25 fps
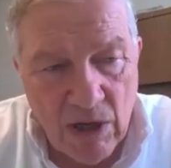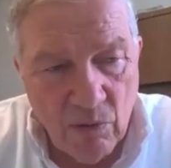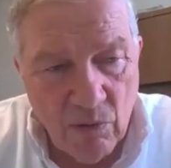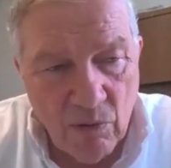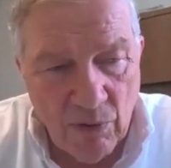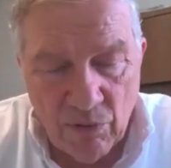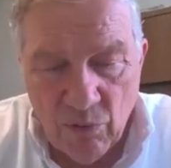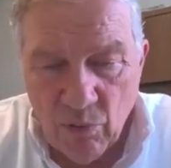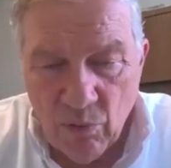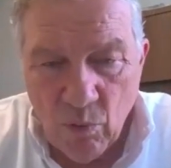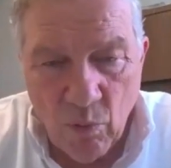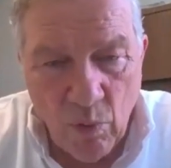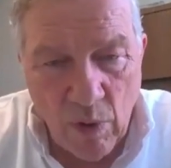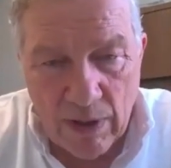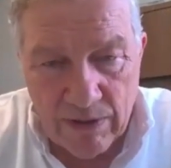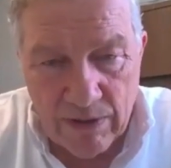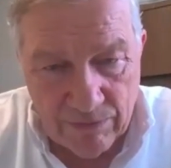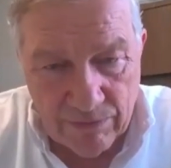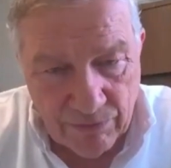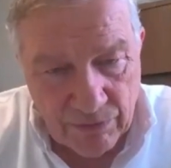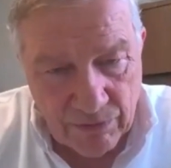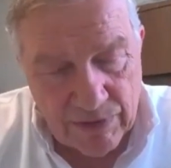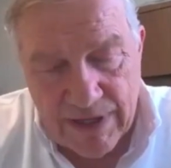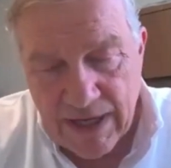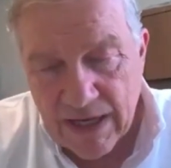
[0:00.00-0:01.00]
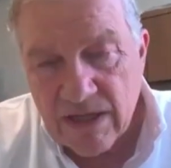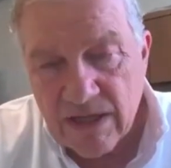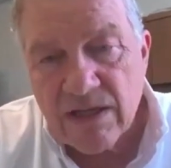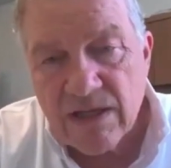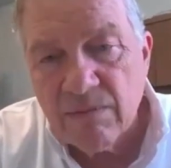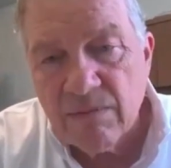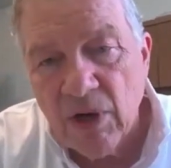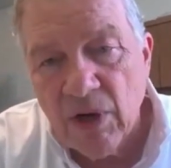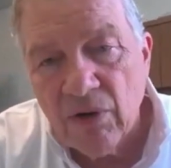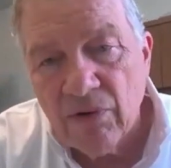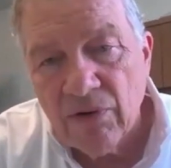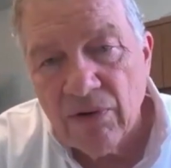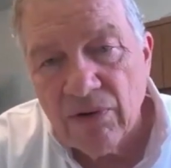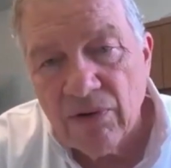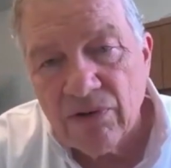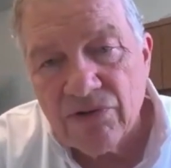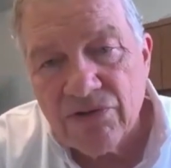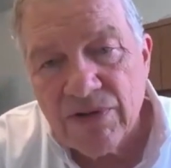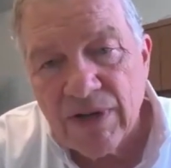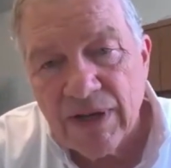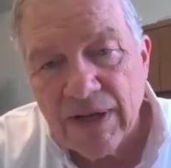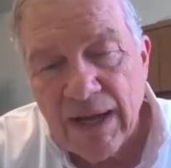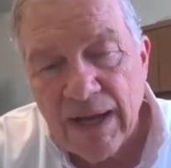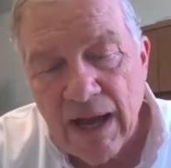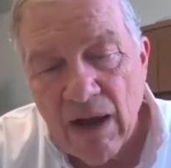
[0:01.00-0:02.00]
with wonderful testimonials
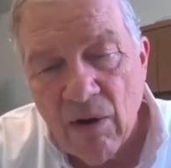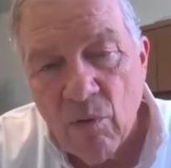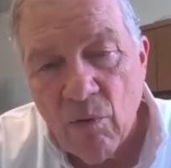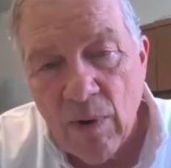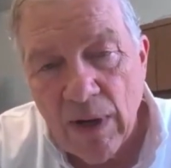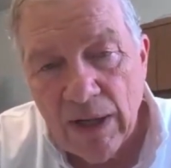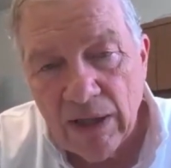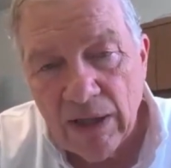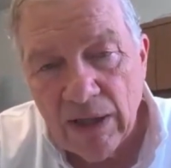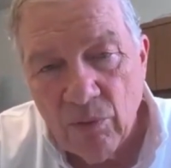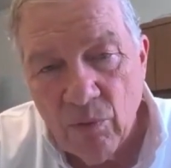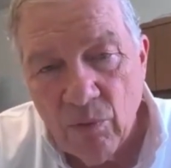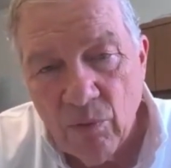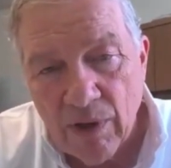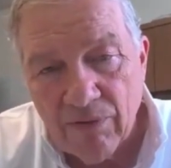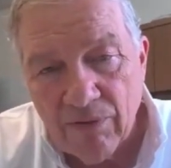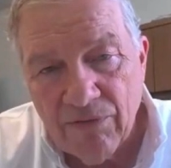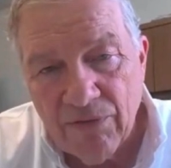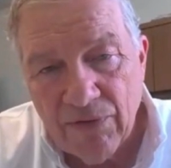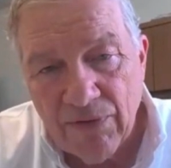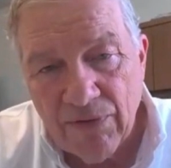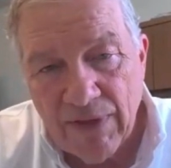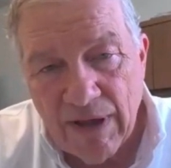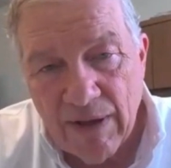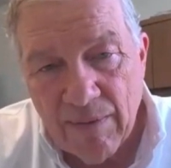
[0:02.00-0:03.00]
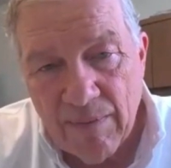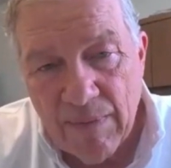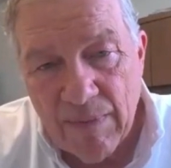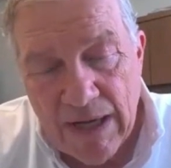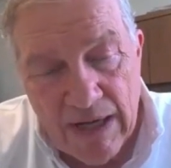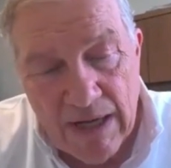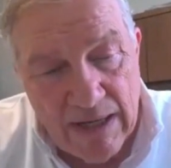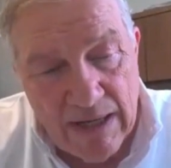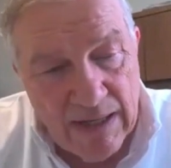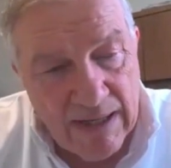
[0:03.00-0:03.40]
saying how well it worked for them.